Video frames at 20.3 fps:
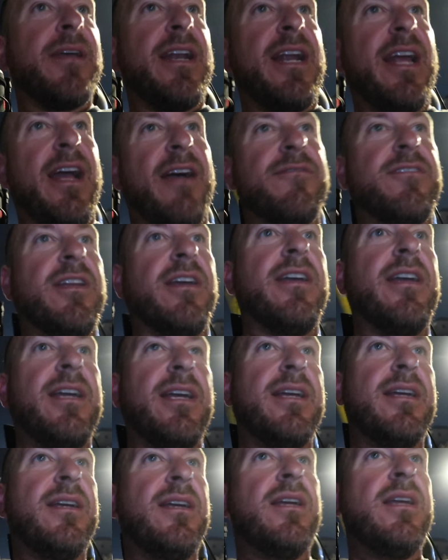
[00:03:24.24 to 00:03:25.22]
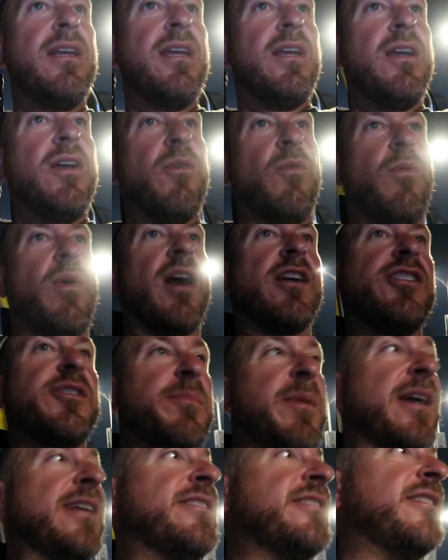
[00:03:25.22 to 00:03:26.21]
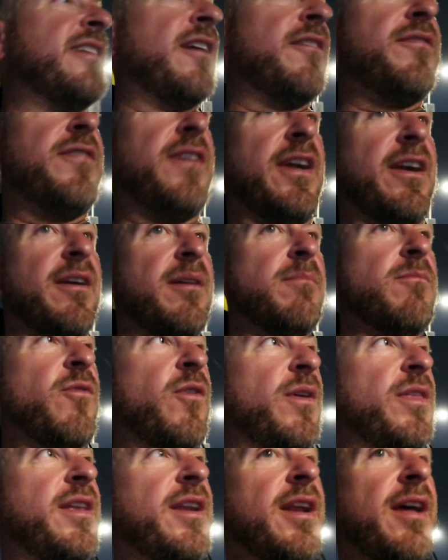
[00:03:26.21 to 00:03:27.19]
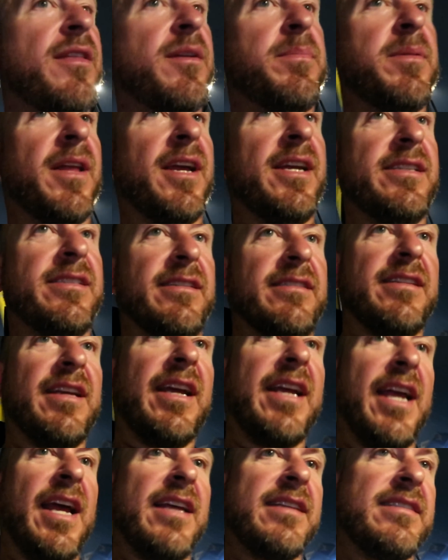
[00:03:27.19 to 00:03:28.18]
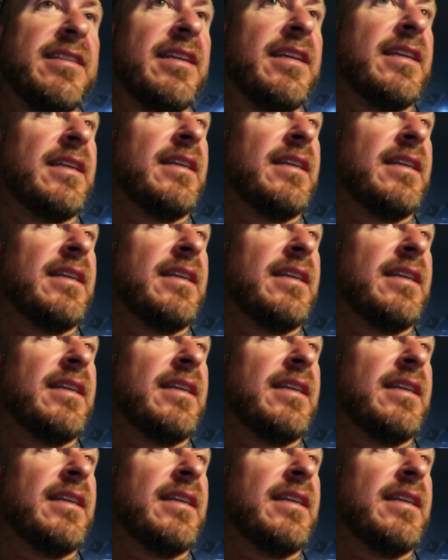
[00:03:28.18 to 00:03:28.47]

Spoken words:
gonna have to watch my stuff here more than other places, I guess.